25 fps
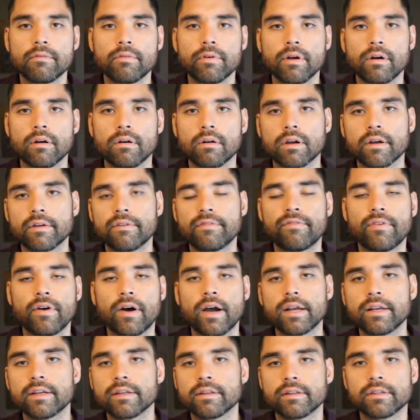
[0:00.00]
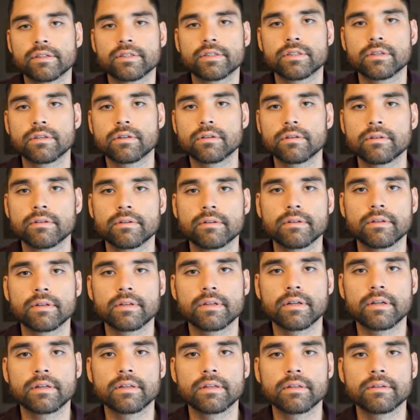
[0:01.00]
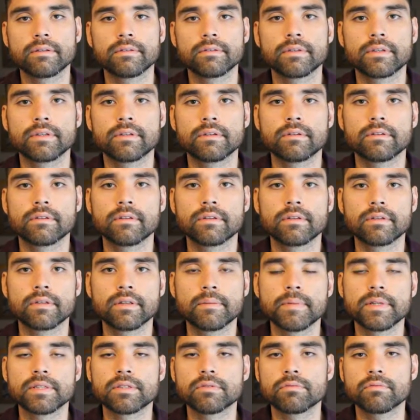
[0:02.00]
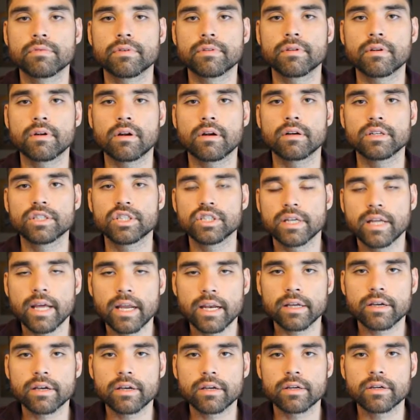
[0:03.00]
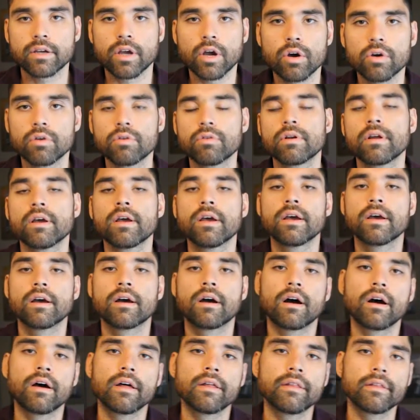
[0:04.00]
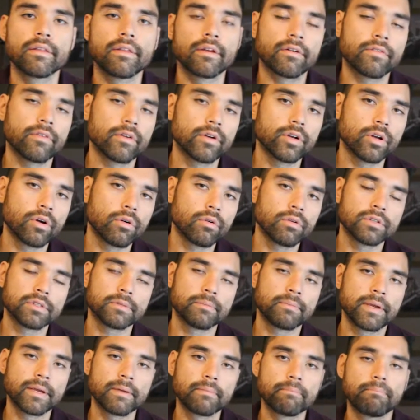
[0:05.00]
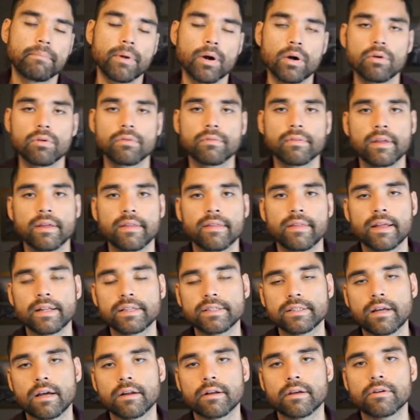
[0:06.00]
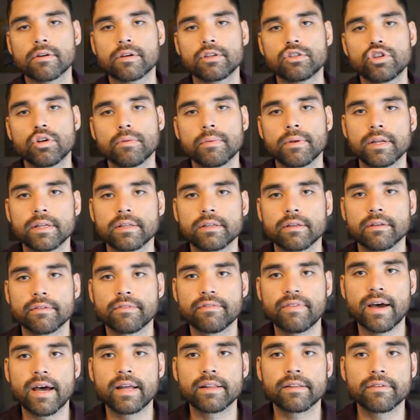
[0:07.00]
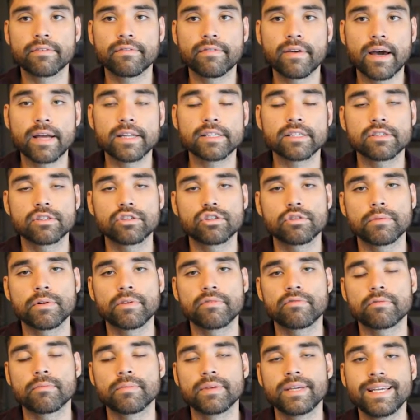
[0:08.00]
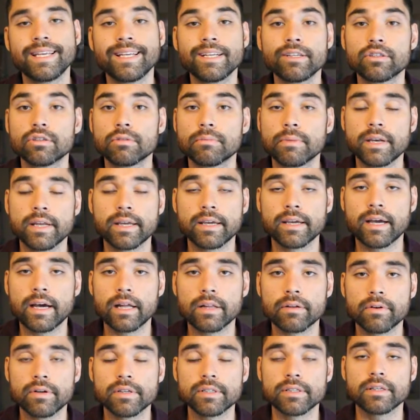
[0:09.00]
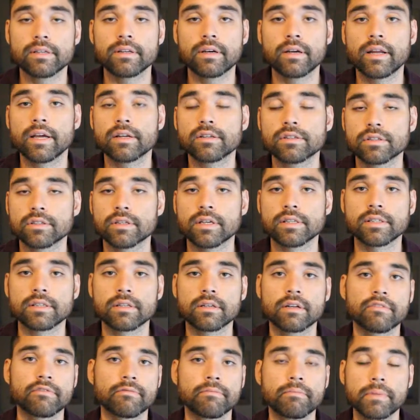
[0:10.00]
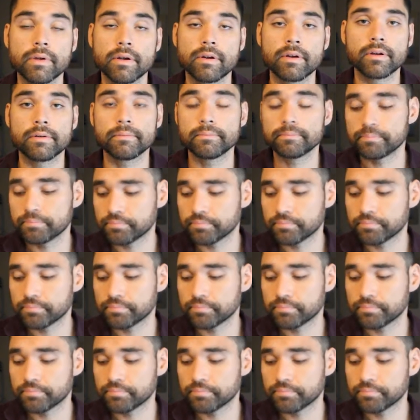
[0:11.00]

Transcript: are confined to the certain limits within our genetic code. Therefore, no one's big bone, and that's not contributing to the fat. The fat is contributing from eating too many calories and not exercising enough. Period.